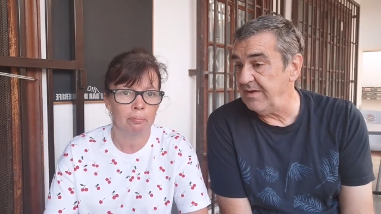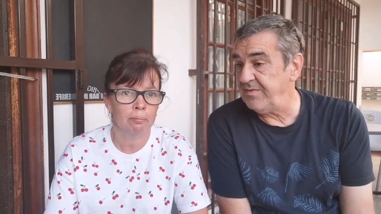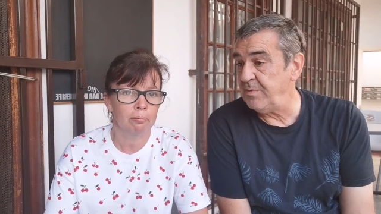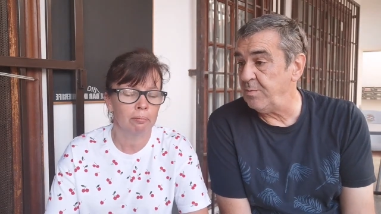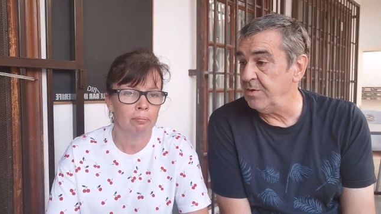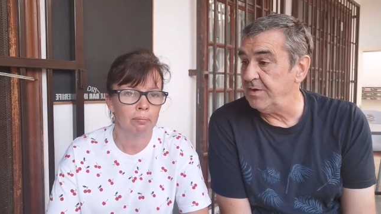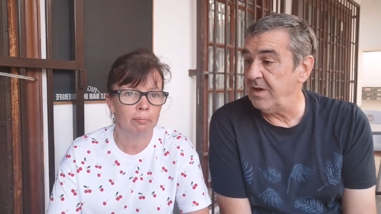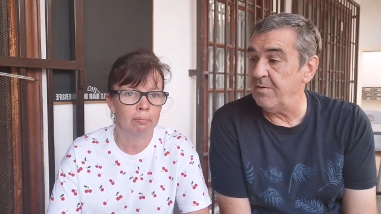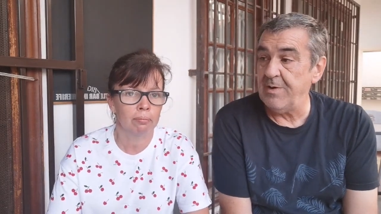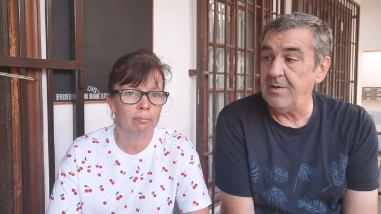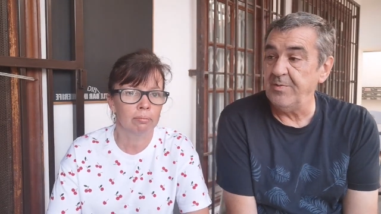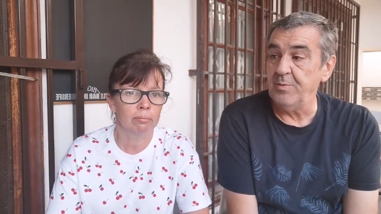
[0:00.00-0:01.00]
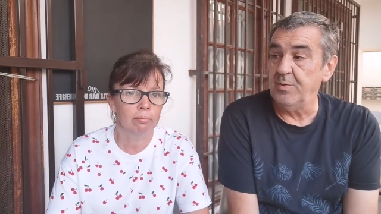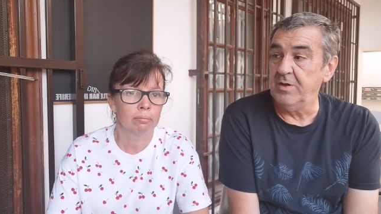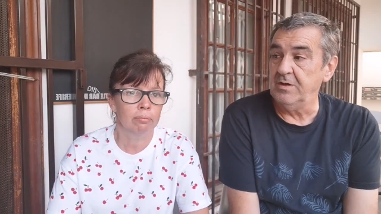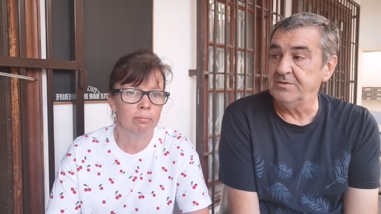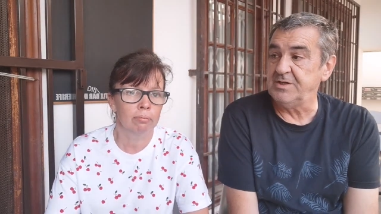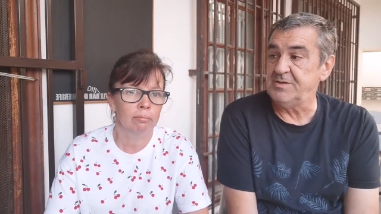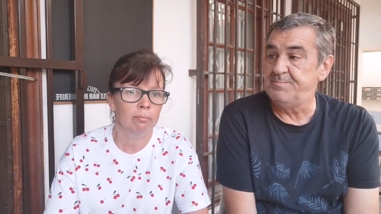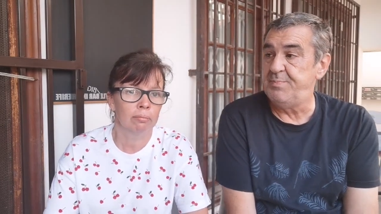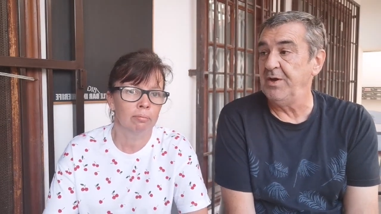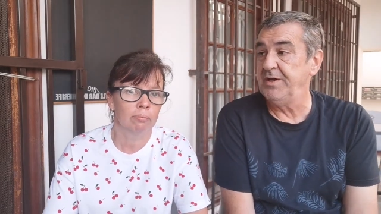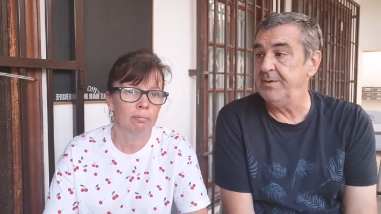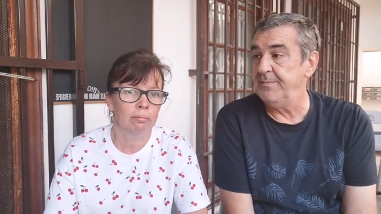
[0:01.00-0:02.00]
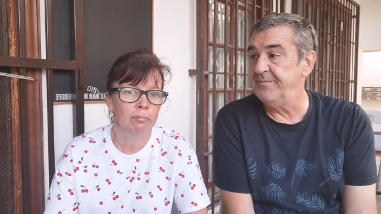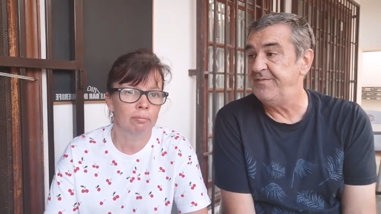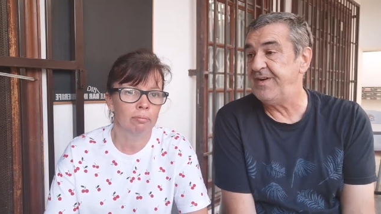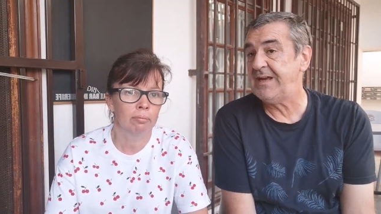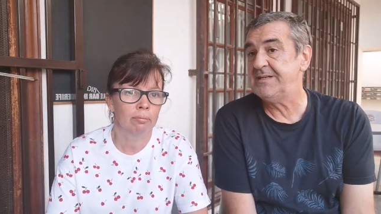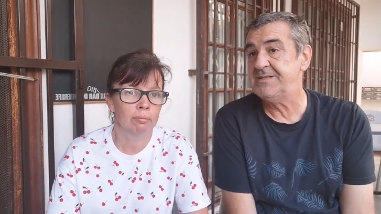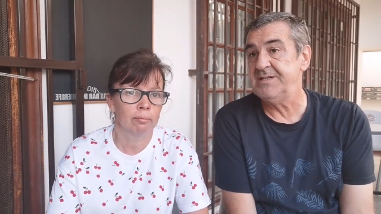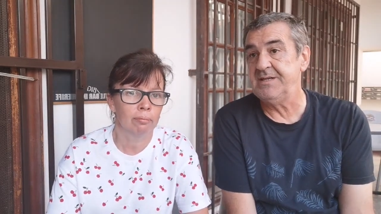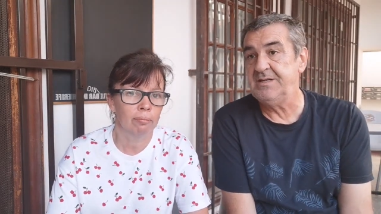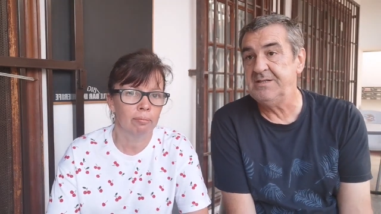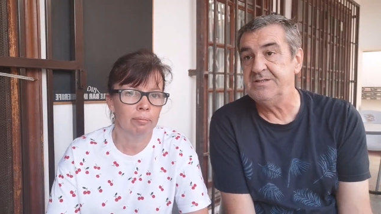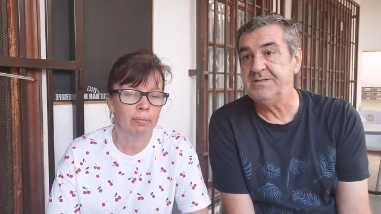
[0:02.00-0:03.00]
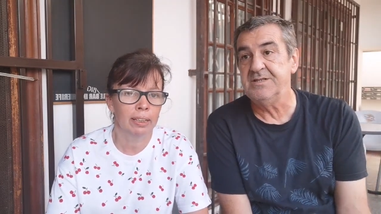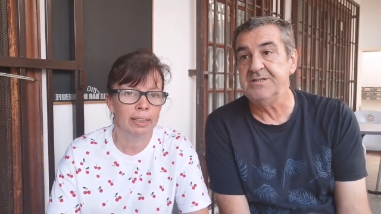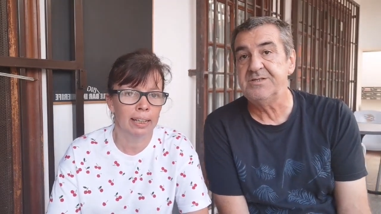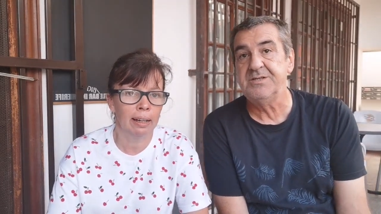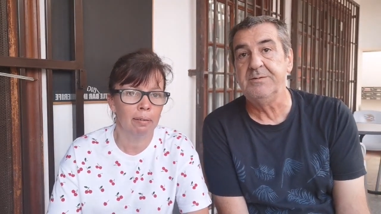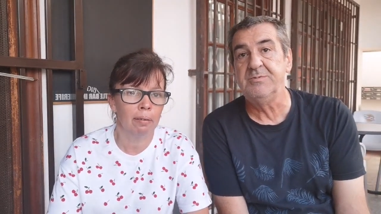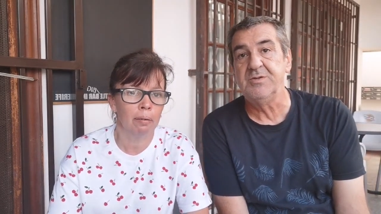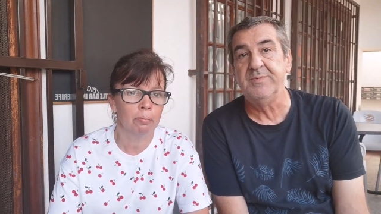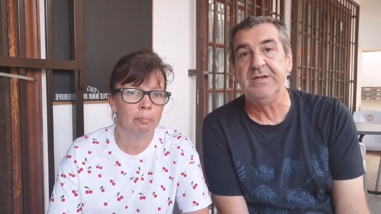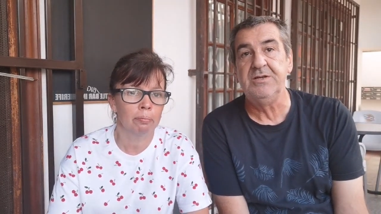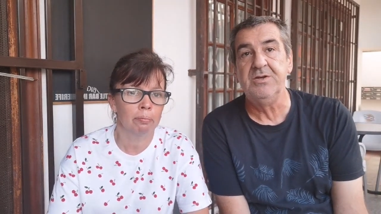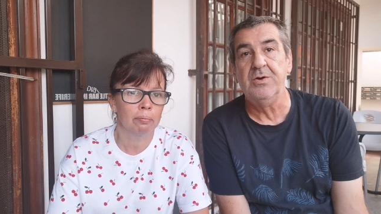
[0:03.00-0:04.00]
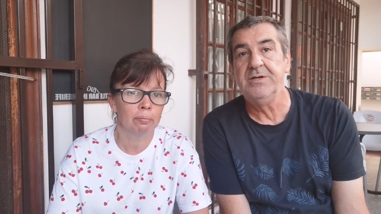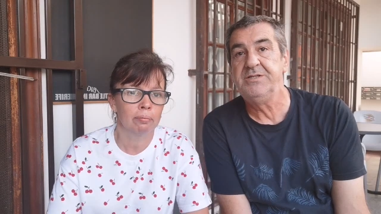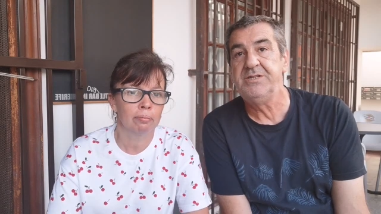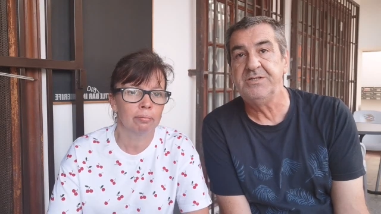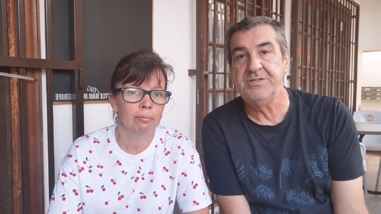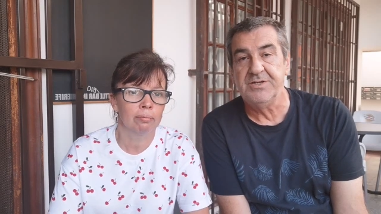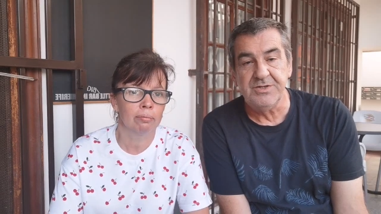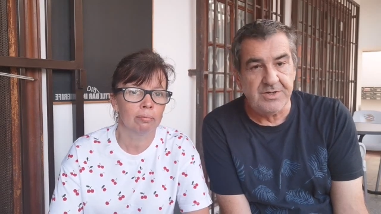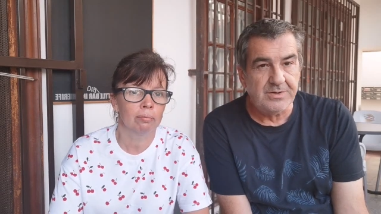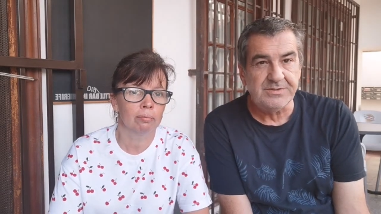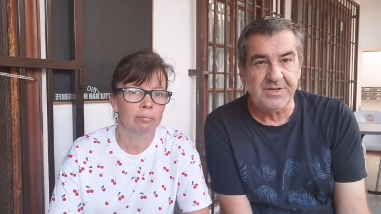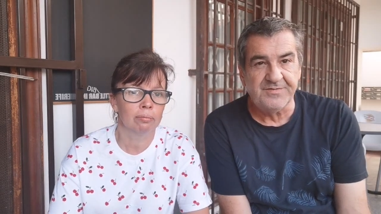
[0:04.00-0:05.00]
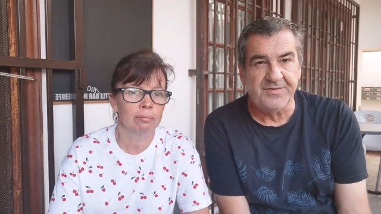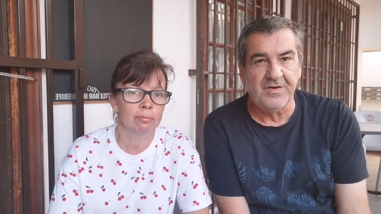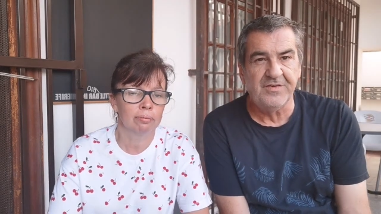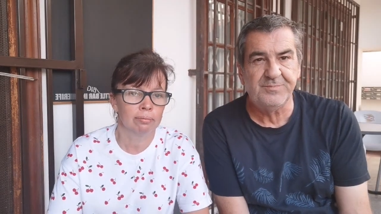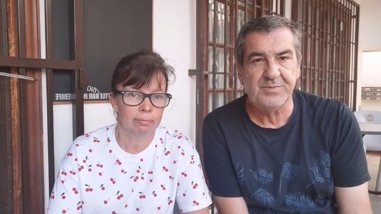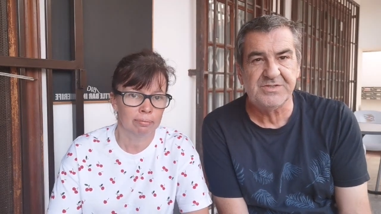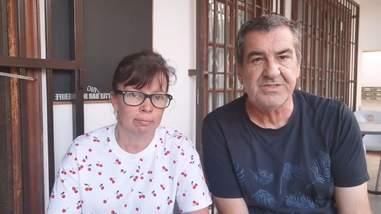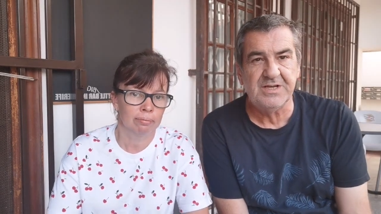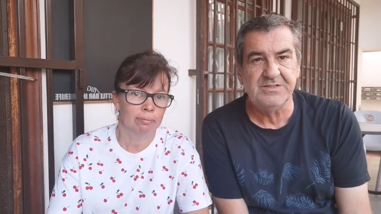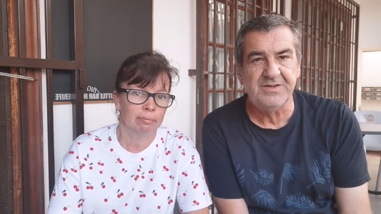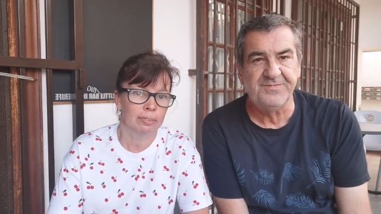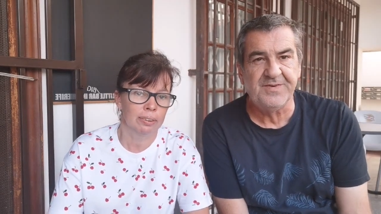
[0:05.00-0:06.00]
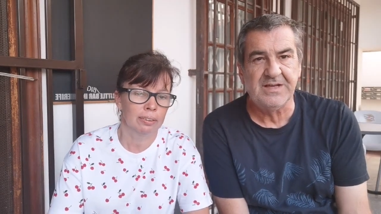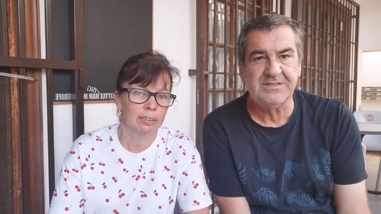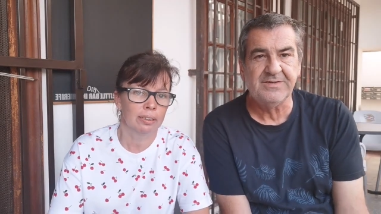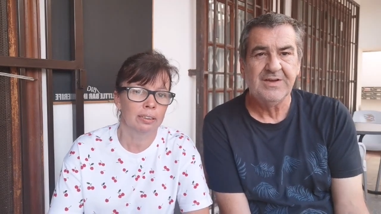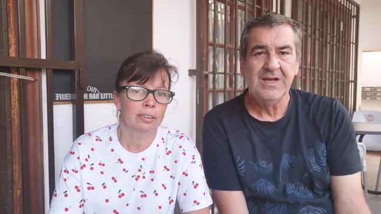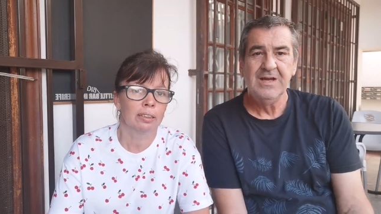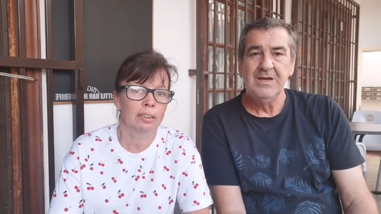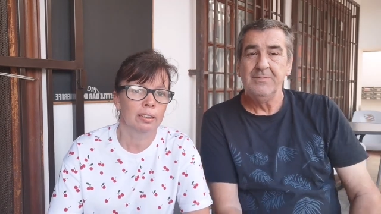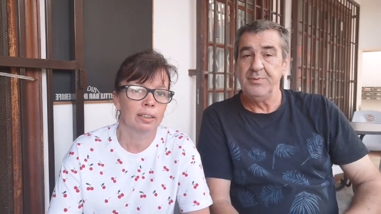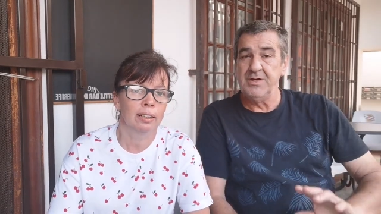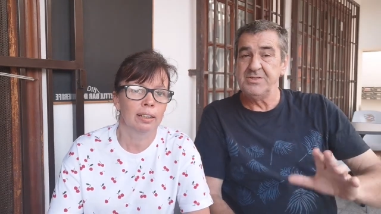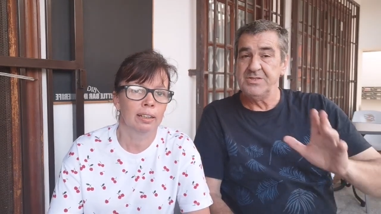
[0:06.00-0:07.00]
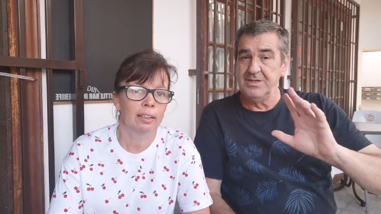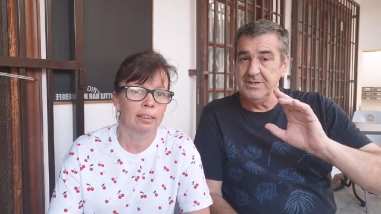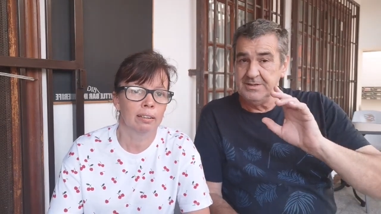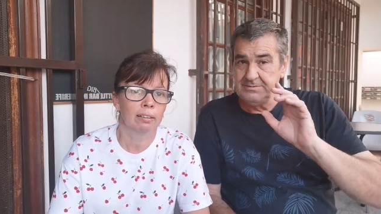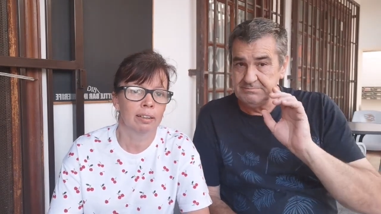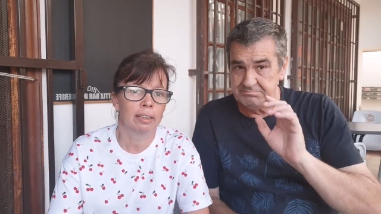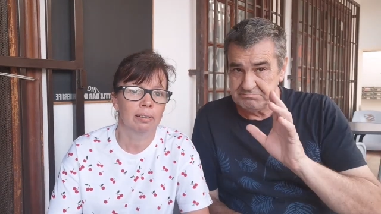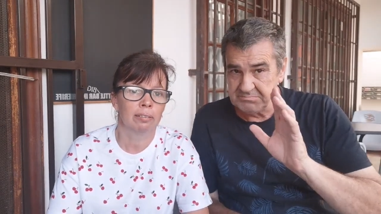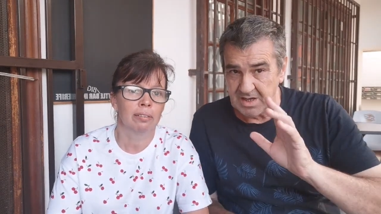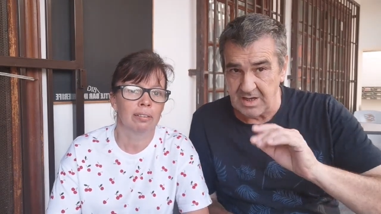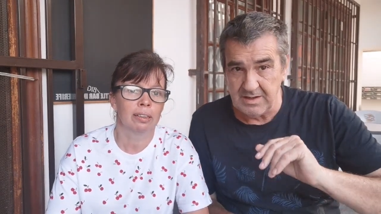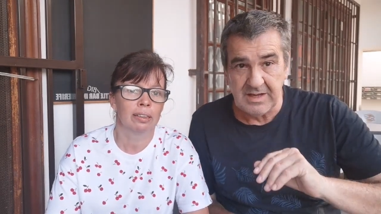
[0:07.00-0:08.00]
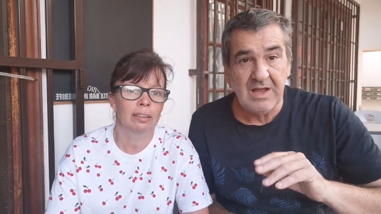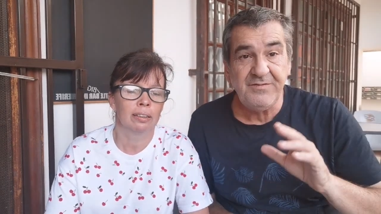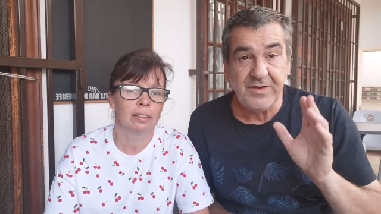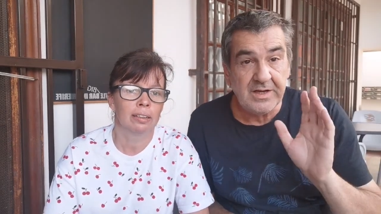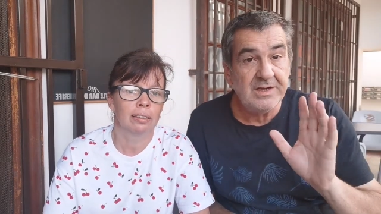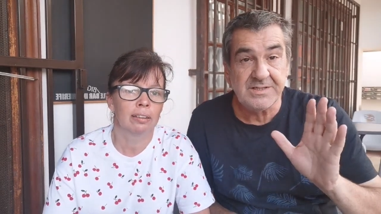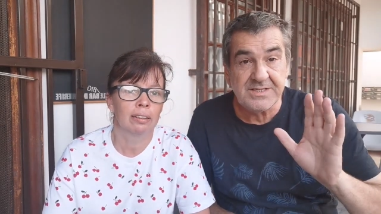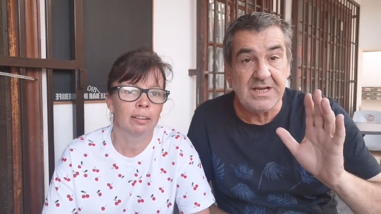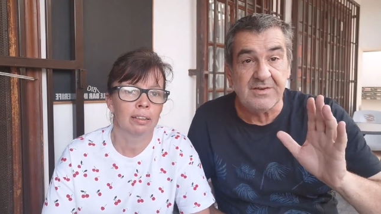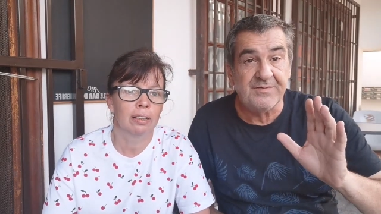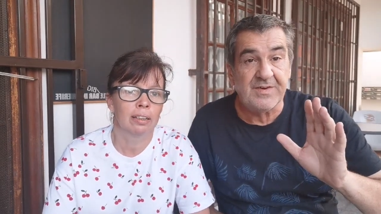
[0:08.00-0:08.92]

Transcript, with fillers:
Speaker 1: everyone around the world is buying up vaccines that yeah. seem to be 90 to 95 percent effective. Personally. Uh, uh, if you're going to take a